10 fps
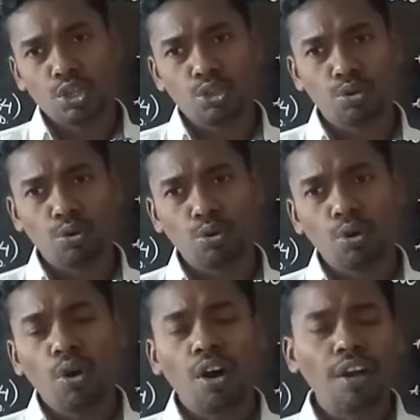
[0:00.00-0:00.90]

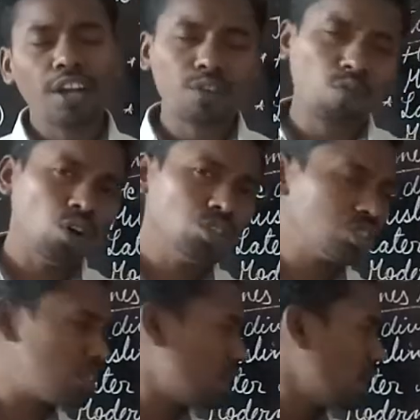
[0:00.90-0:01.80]
So it
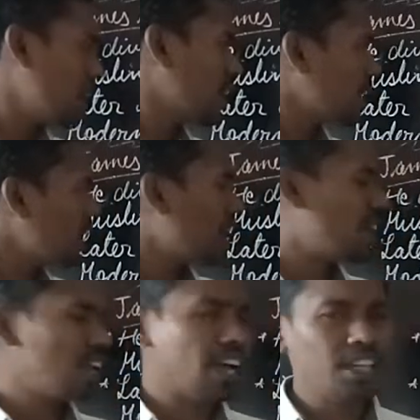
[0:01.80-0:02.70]
was
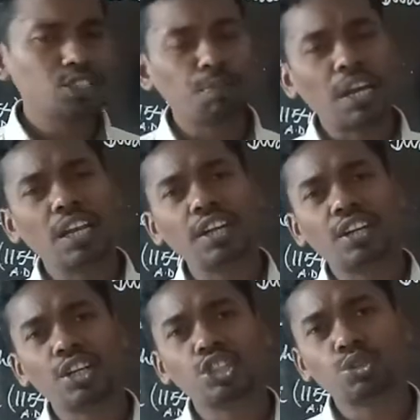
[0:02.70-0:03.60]
reanalyzed by
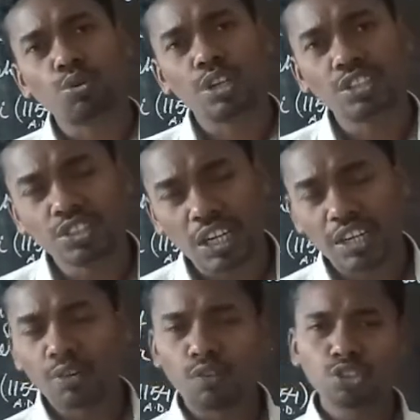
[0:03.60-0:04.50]
later historians,
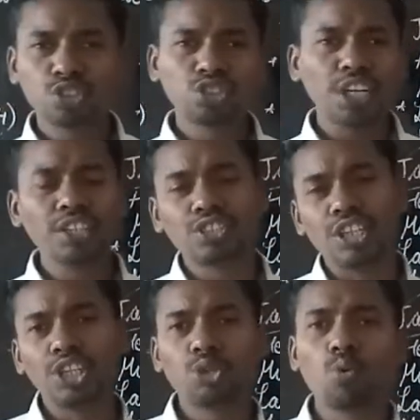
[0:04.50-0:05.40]
and it was changed
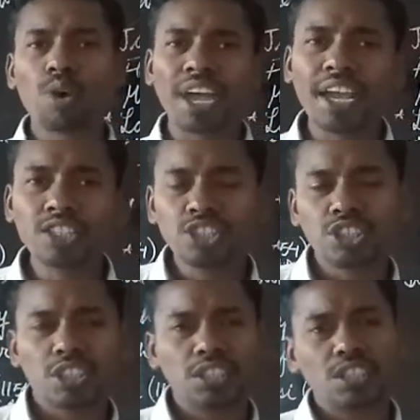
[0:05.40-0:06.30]
into
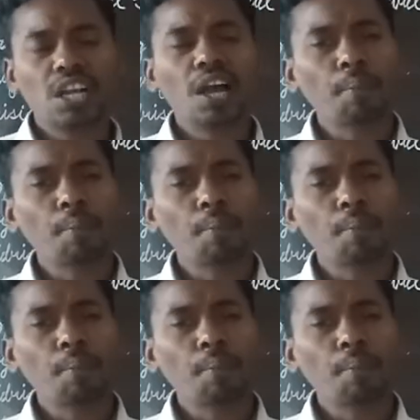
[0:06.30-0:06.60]
ancient,